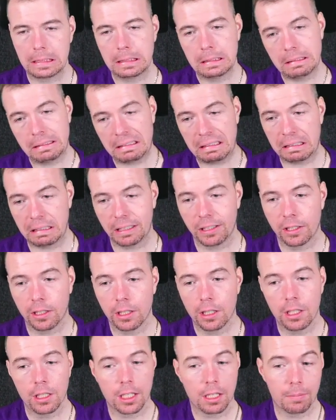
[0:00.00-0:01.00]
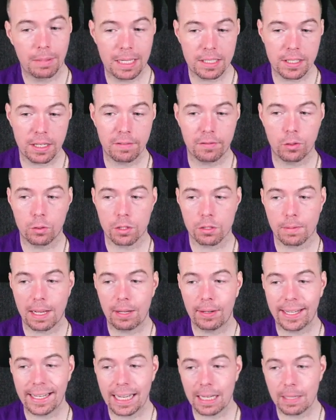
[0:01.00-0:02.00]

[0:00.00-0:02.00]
Can play centre forward as well. In-game